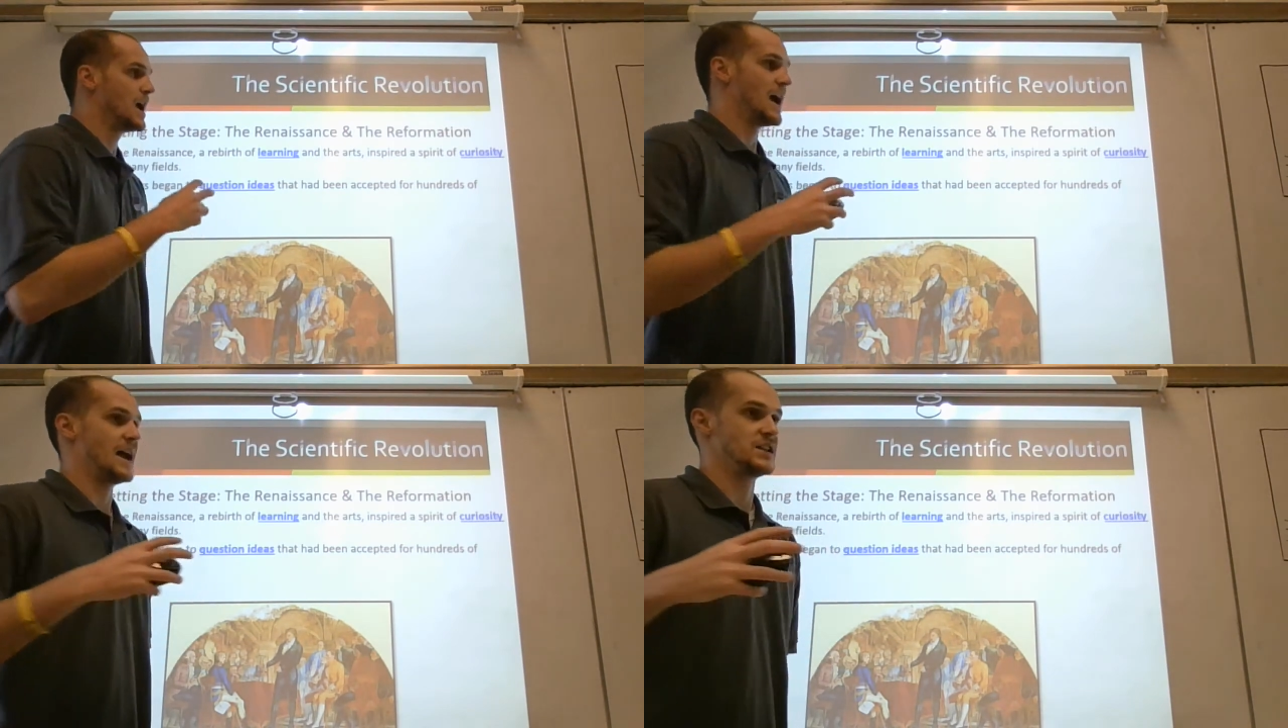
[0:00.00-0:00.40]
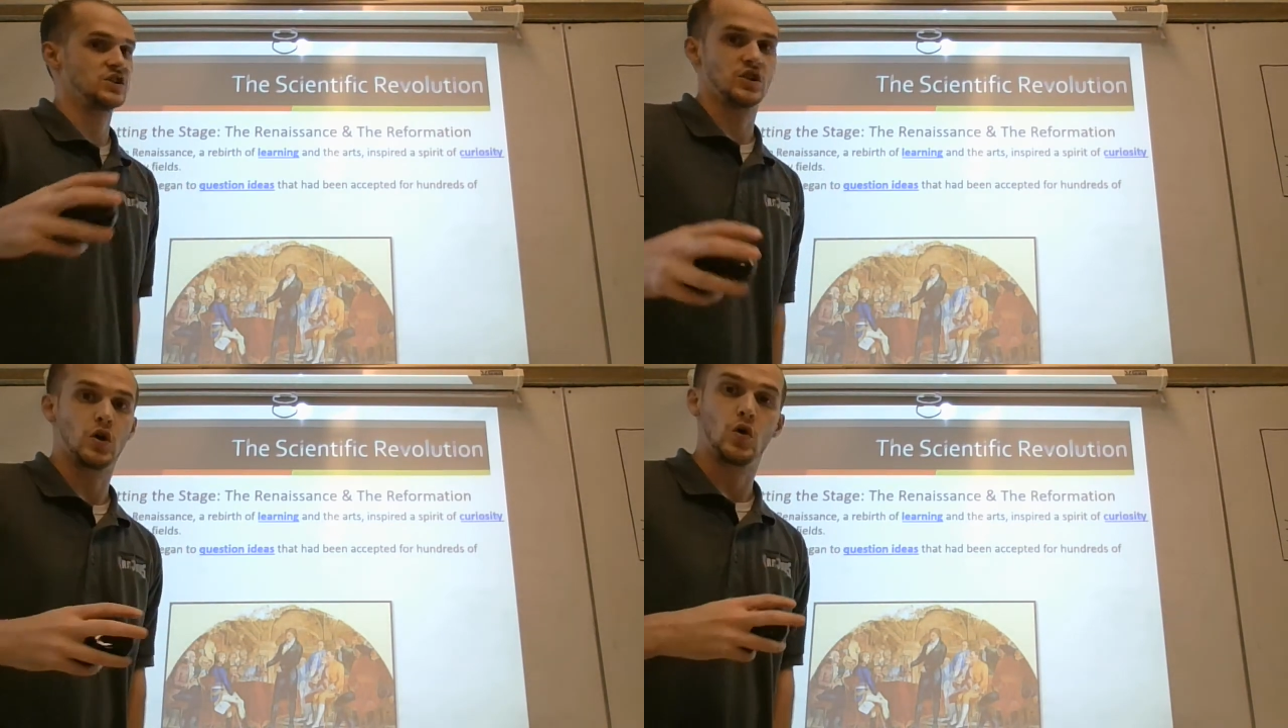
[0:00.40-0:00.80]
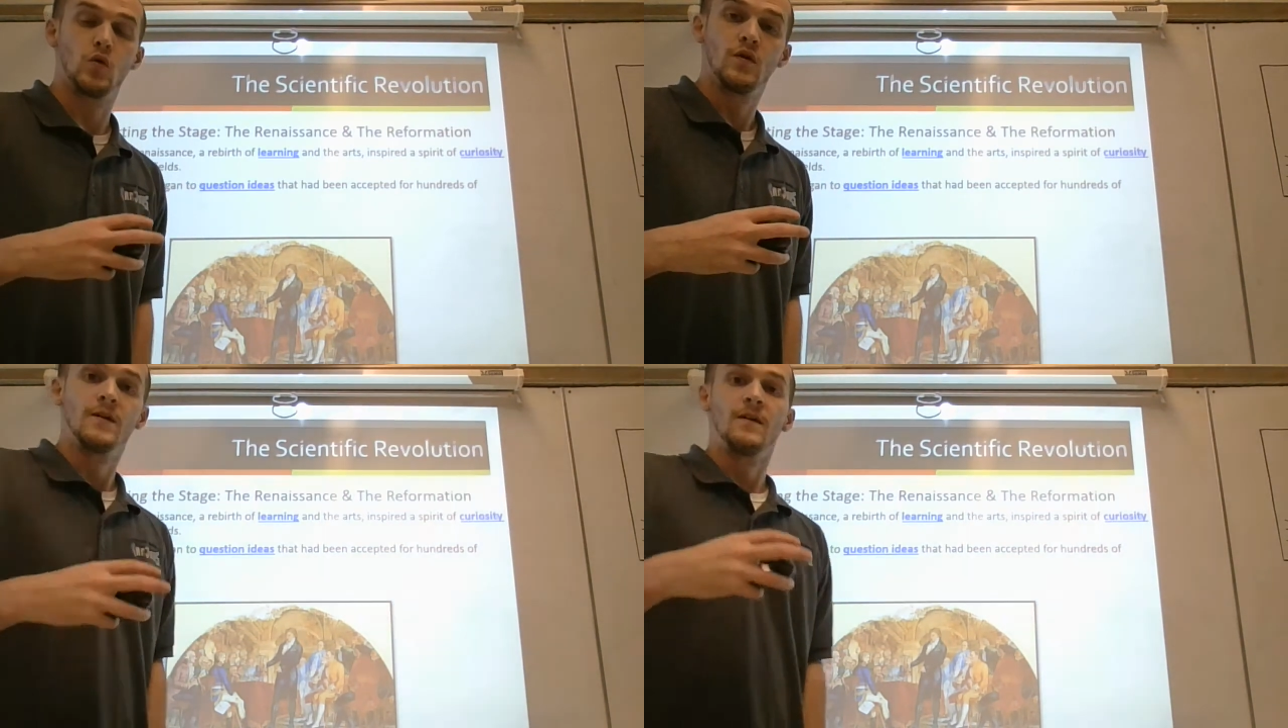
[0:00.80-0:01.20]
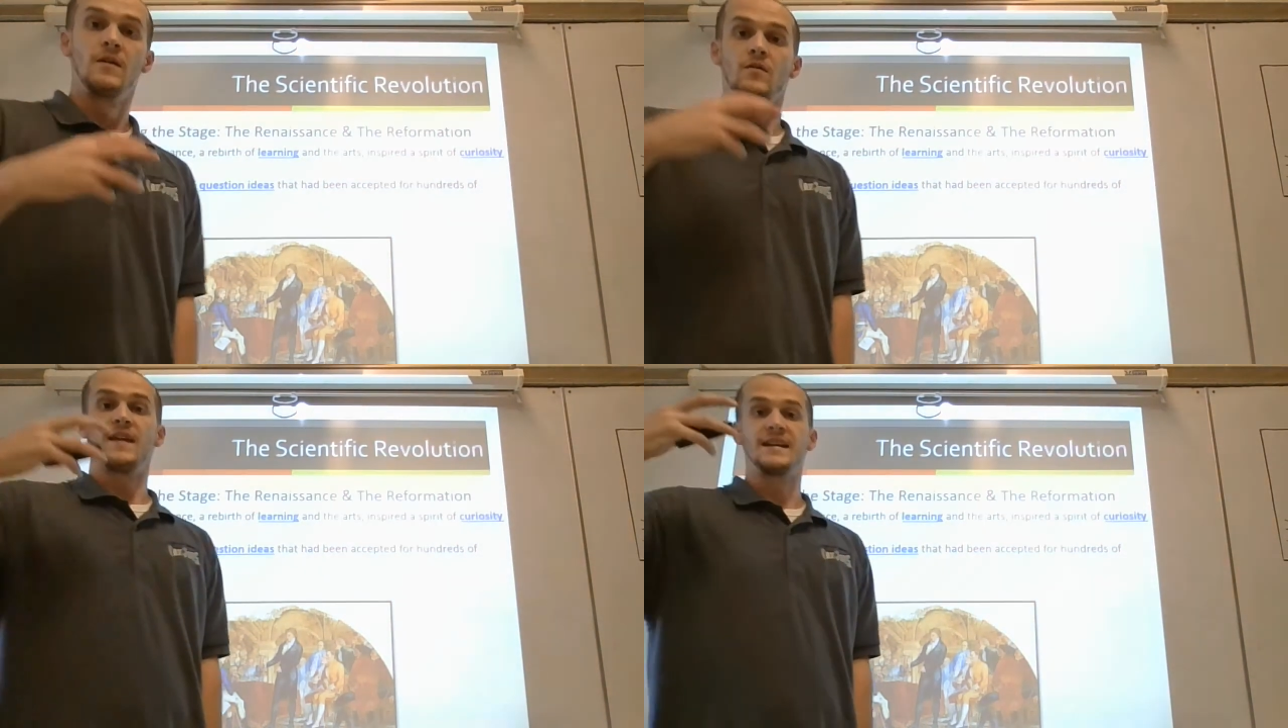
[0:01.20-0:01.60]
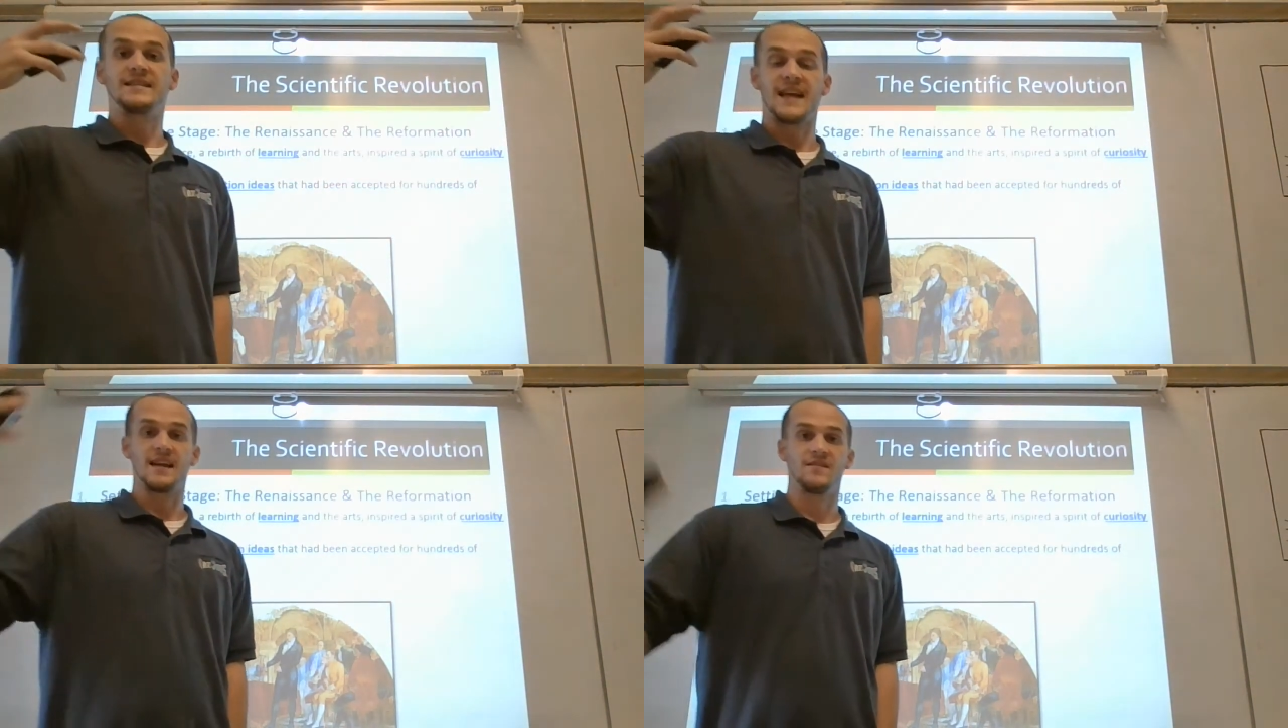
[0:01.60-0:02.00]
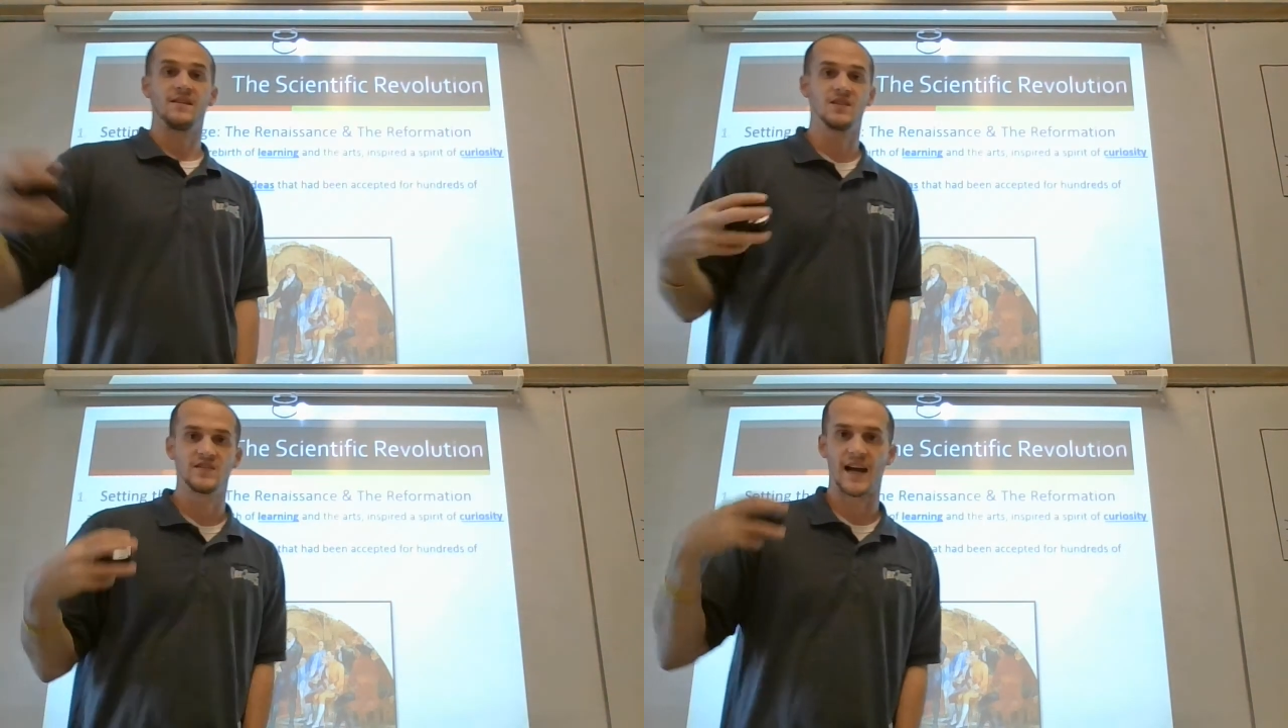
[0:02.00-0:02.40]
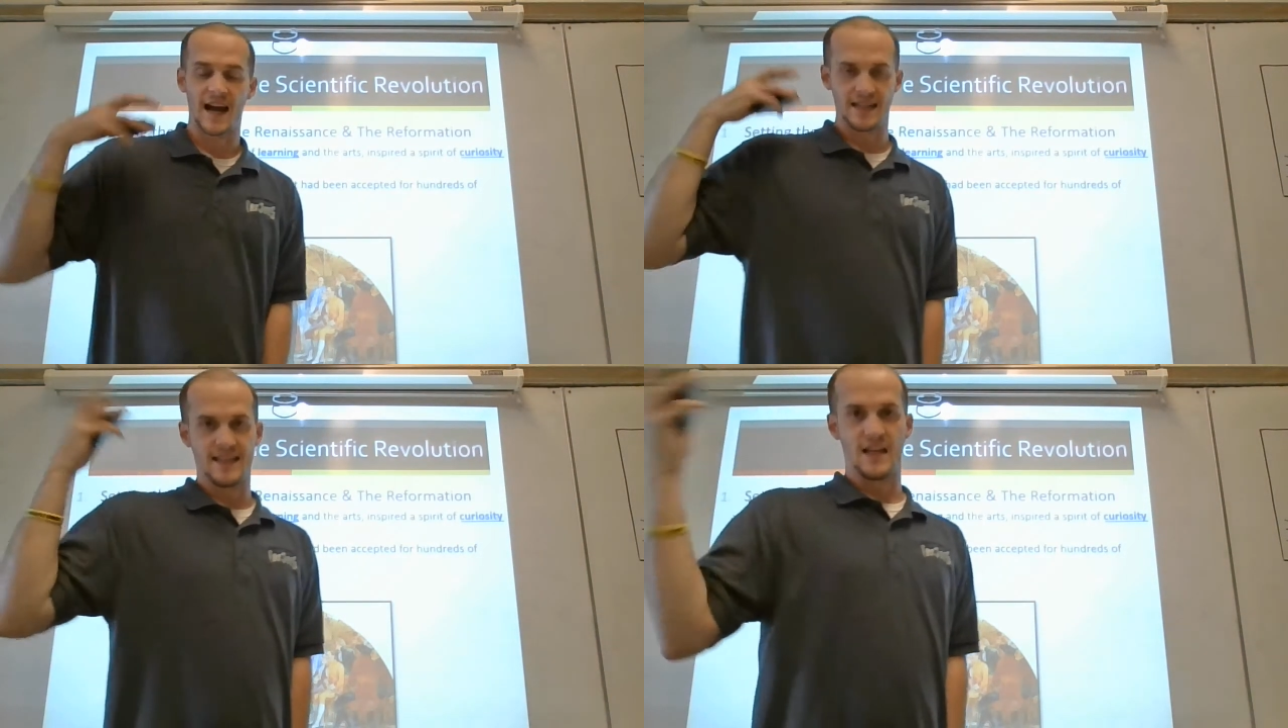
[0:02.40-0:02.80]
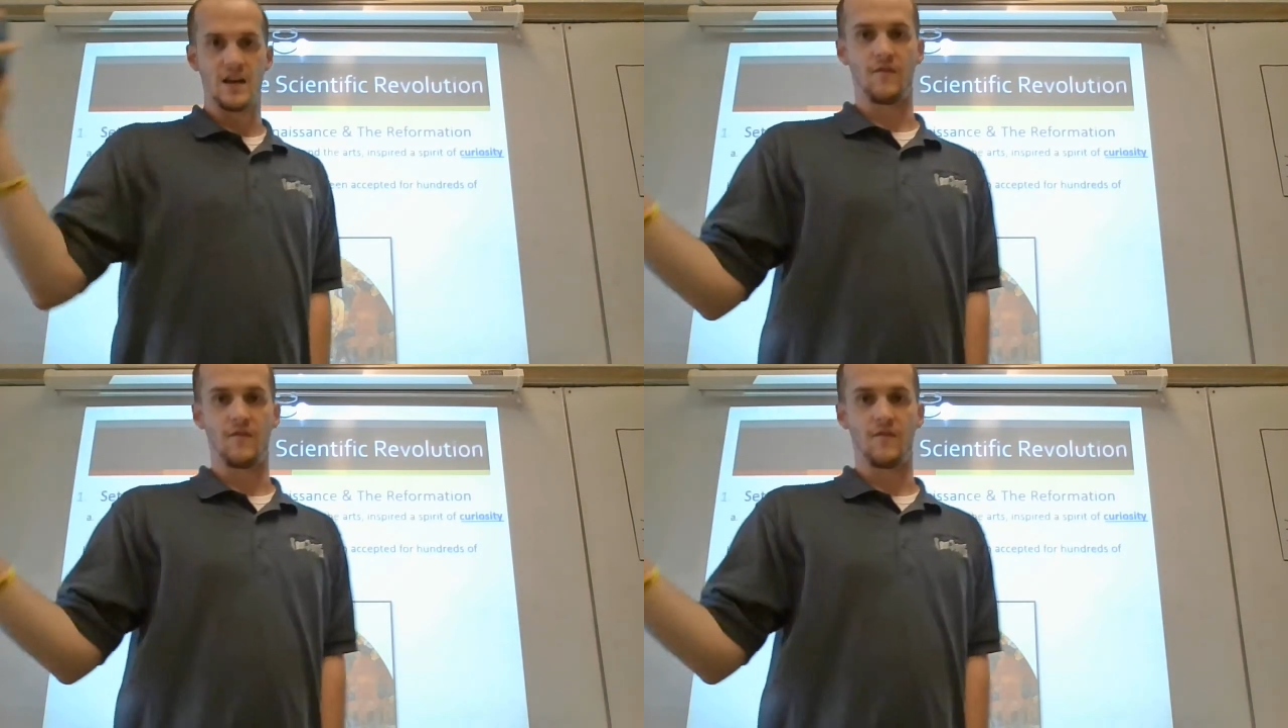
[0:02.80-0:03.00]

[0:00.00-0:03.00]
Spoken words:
And so they take this idea of